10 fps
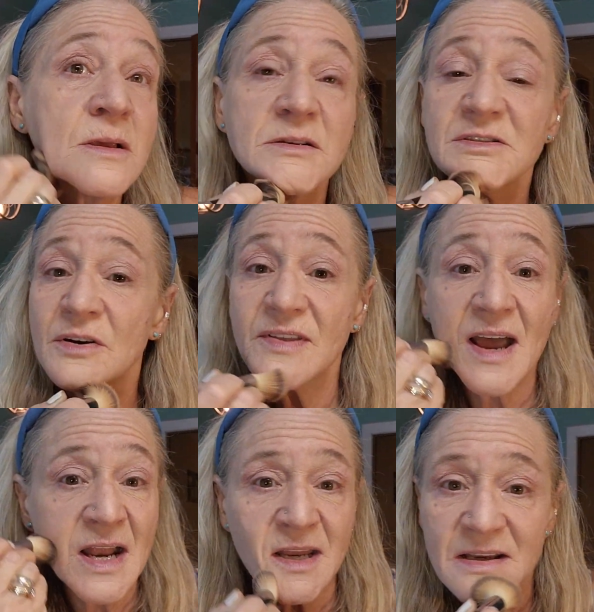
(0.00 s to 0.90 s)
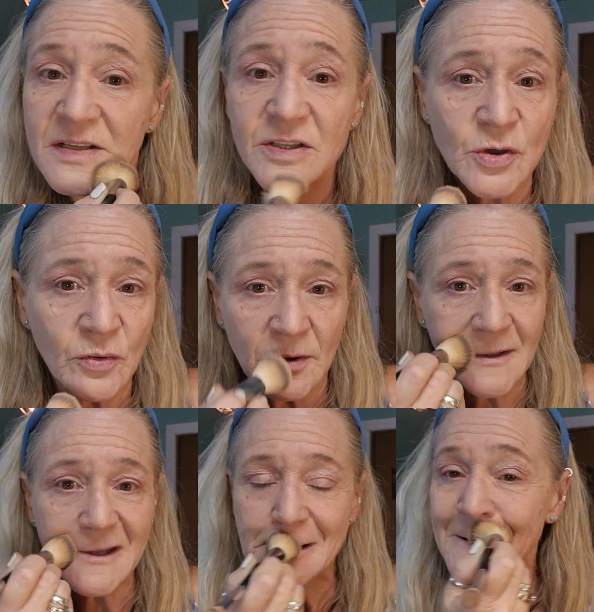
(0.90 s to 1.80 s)
so that is
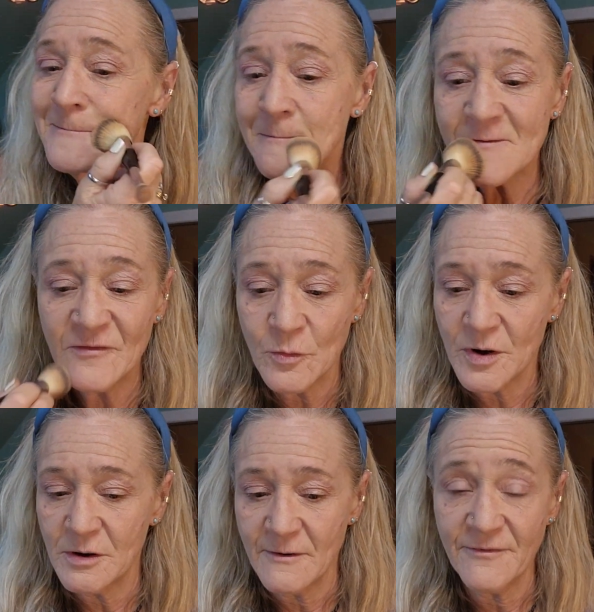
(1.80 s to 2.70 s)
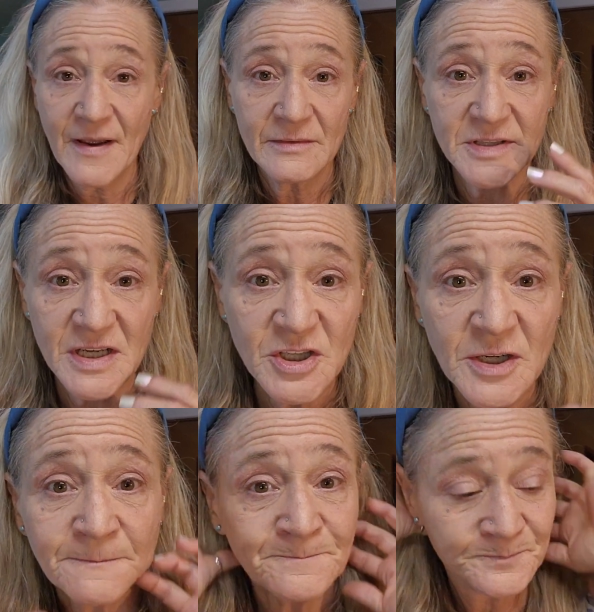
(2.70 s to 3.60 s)
totally it for your
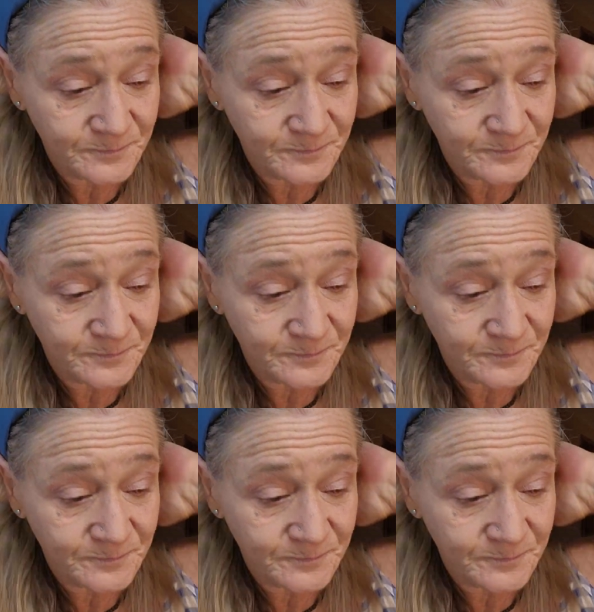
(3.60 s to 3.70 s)
foundation.